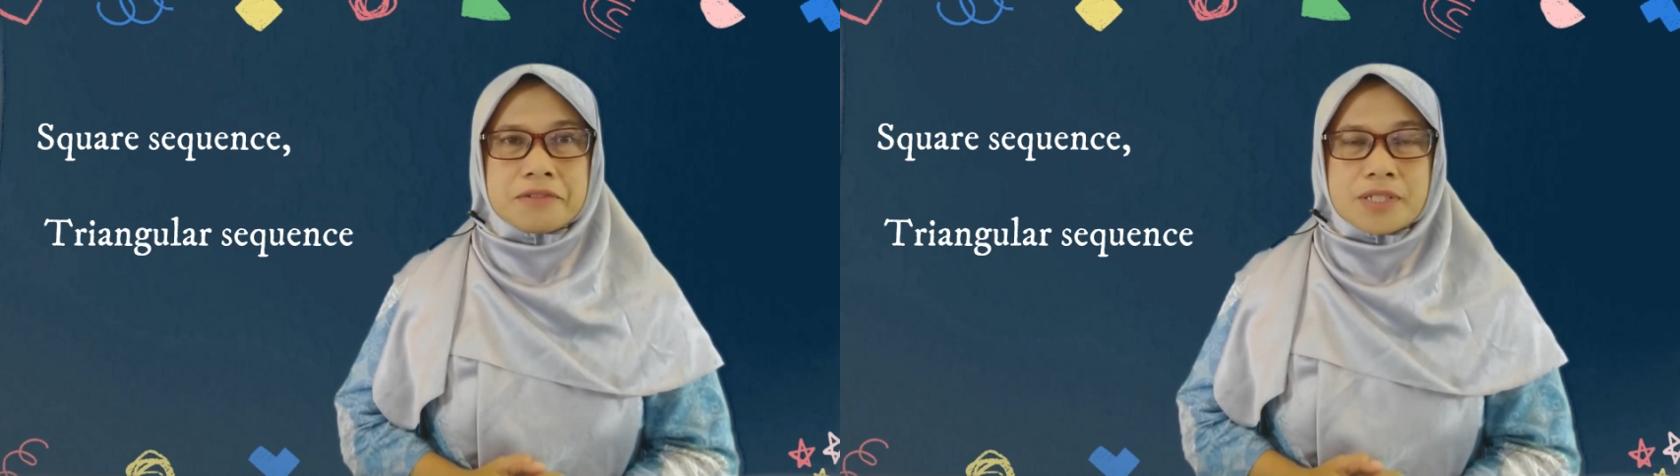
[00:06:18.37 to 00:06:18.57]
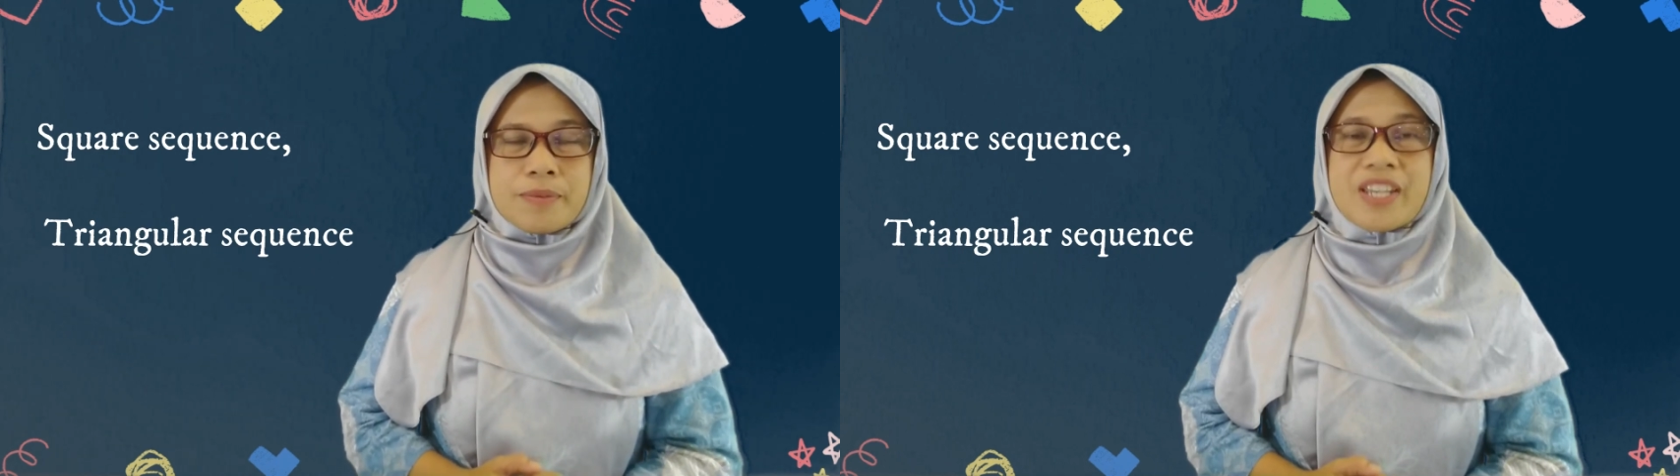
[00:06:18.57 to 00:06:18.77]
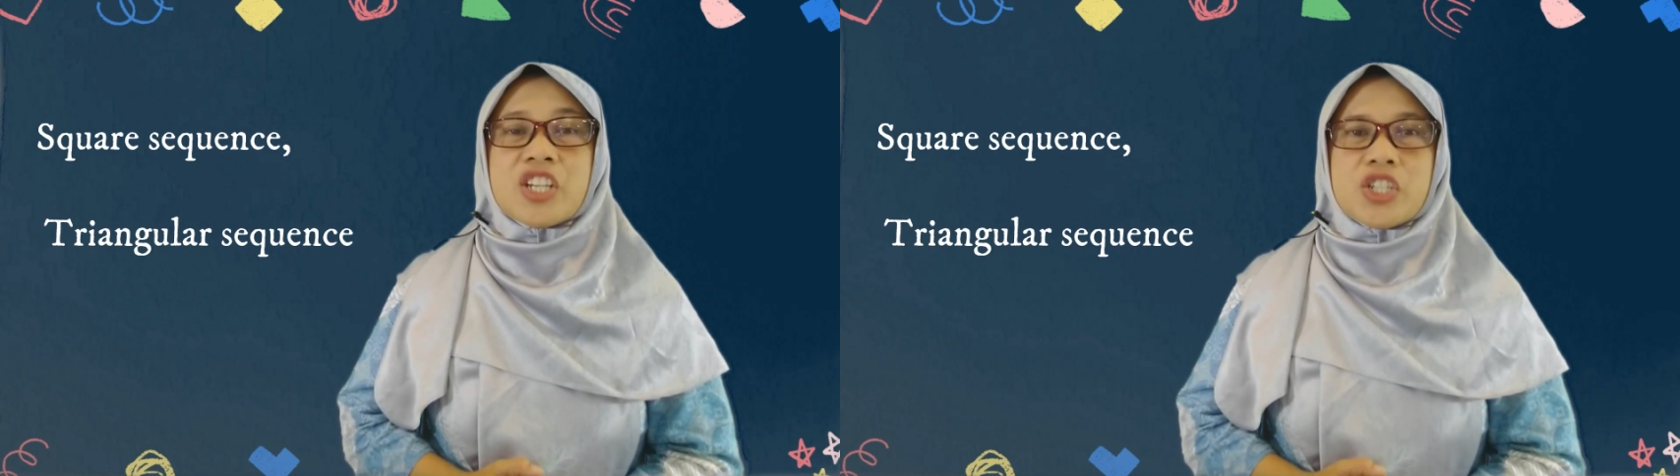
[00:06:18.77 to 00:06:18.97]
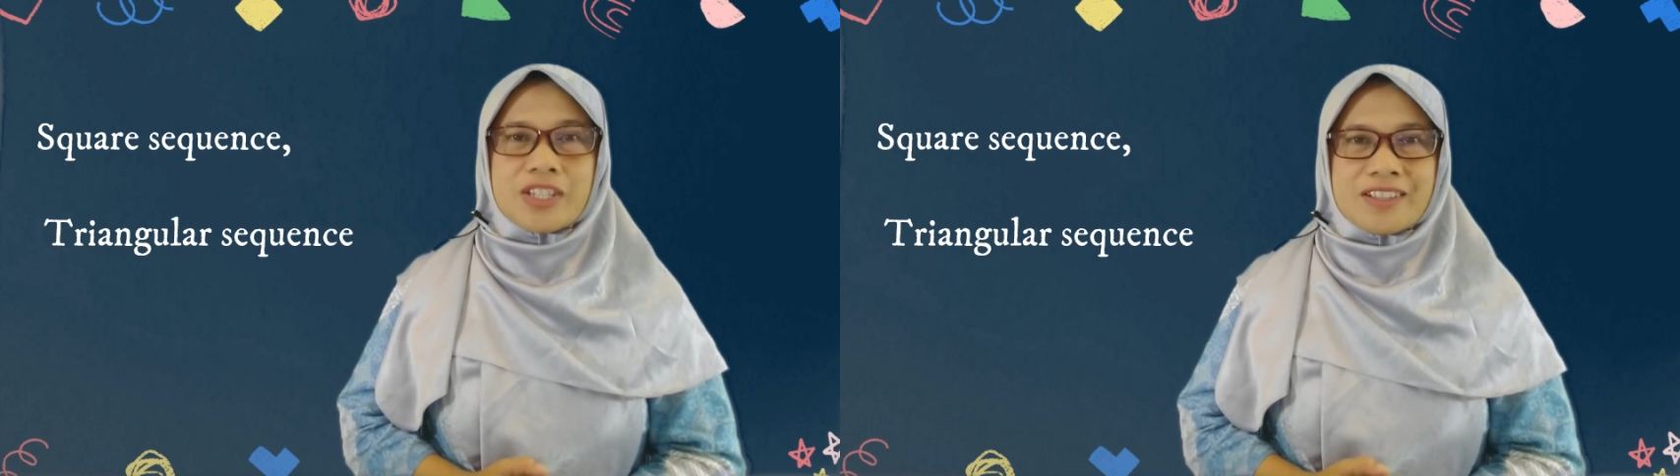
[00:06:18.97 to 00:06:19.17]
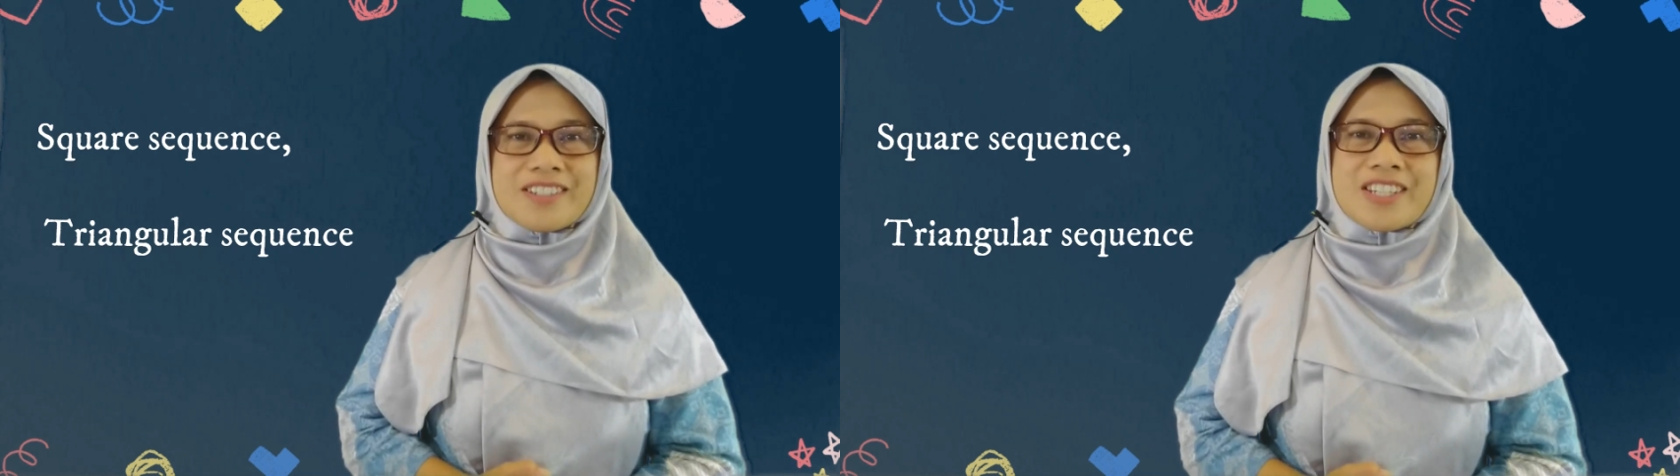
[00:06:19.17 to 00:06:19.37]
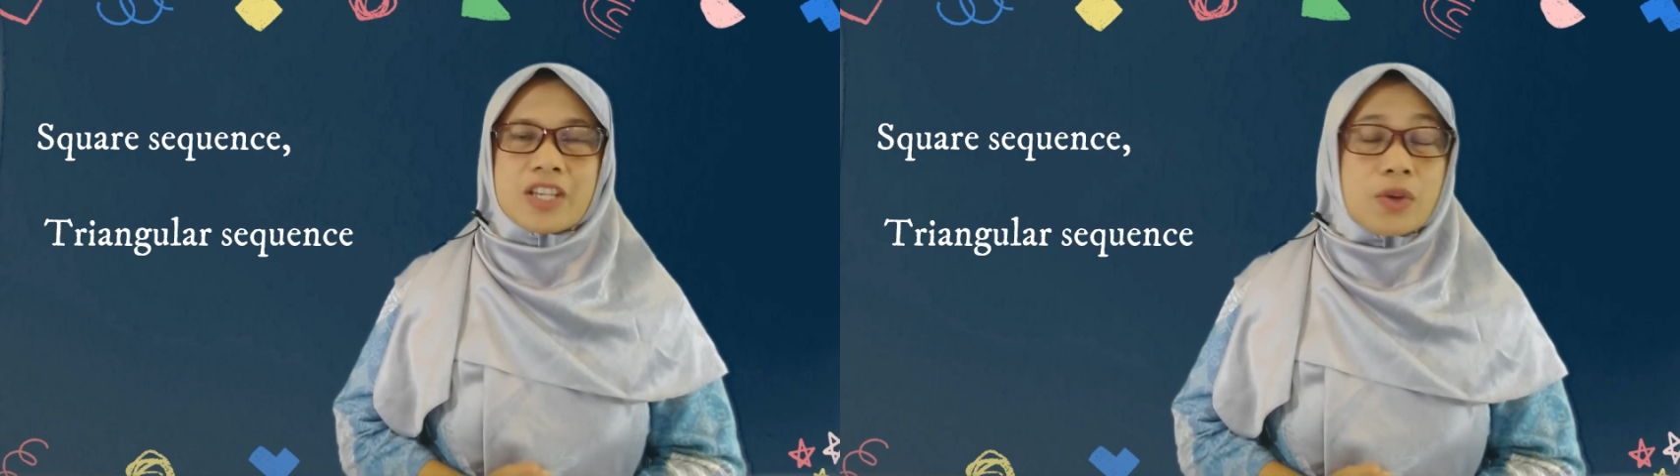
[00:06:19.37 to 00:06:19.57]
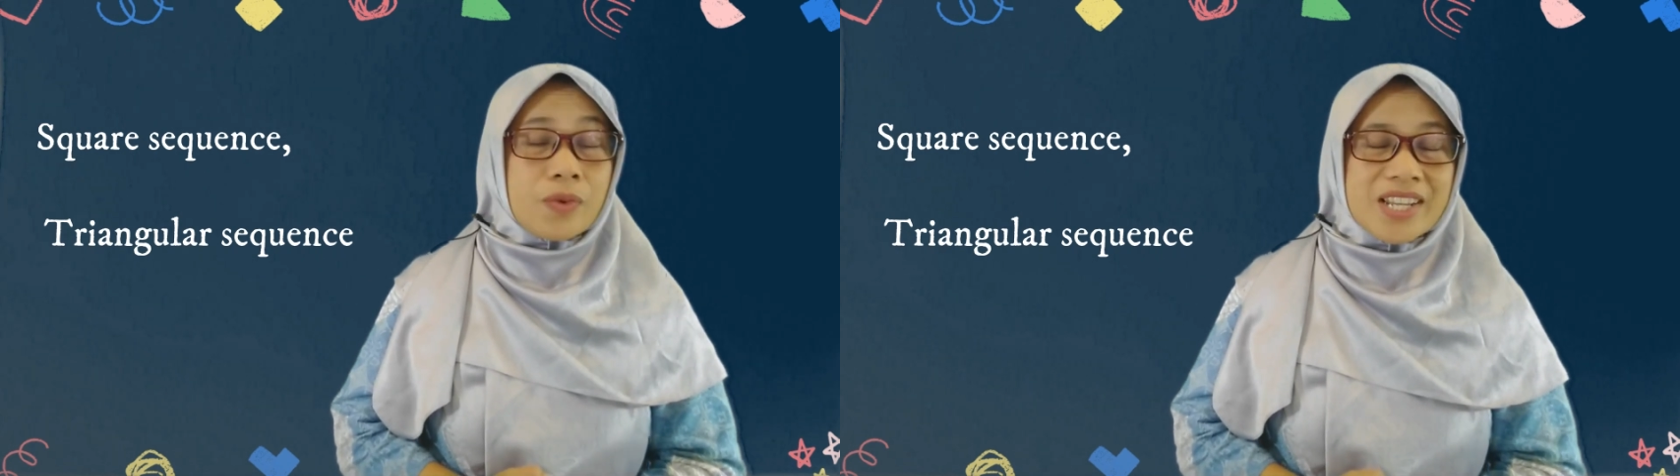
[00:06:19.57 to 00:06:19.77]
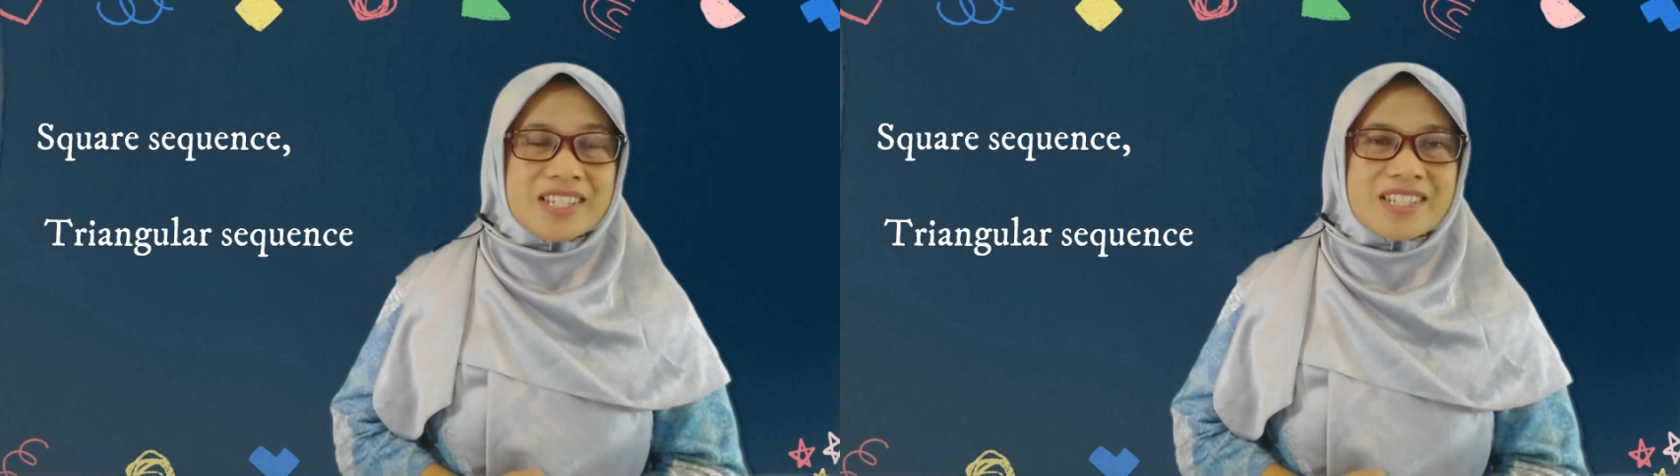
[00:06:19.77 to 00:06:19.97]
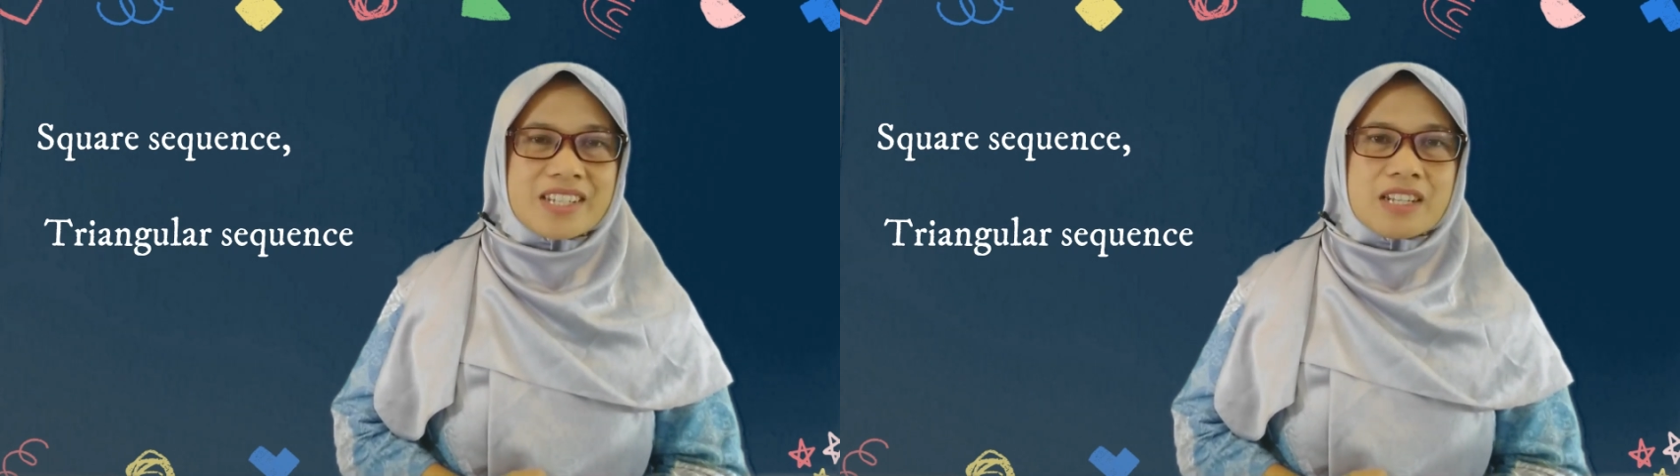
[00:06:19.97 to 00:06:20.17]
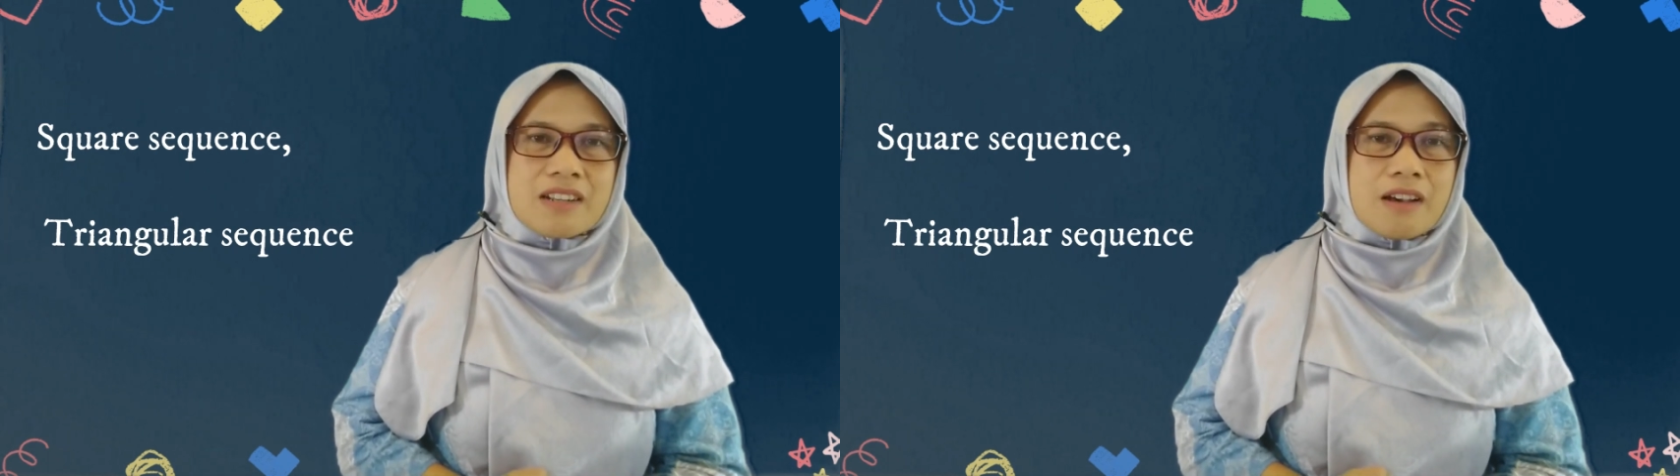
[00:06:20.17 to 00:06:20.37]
special sequence in